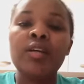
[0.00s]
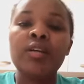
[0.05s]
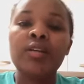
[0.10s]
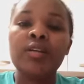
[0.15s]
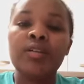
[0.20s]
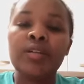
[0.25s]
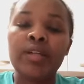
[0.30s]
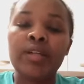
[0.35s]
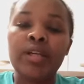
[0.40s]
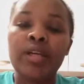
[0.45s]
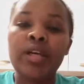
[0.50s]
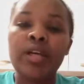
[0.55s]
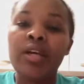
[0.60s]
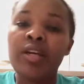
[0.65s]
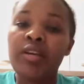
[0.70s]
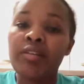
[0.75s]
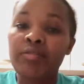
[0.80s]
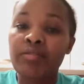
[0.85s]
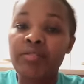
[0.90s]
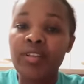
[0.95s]
Okay, I
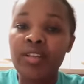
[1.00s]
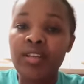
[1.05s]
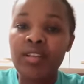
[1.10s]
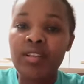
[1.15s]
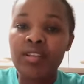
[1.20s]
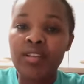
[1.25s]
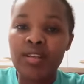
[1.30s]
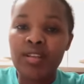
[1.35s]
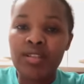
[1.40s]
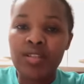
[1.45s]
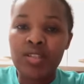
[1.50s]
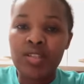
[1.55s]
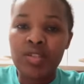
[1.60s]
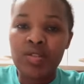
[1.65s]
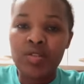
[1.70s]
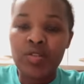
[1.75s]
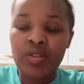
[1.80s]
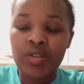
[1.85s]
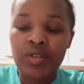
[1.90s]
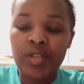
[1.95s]
am fine, thanks to
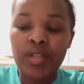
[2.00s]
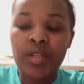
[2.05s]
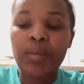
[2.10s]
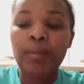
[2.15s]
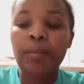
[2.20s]
God.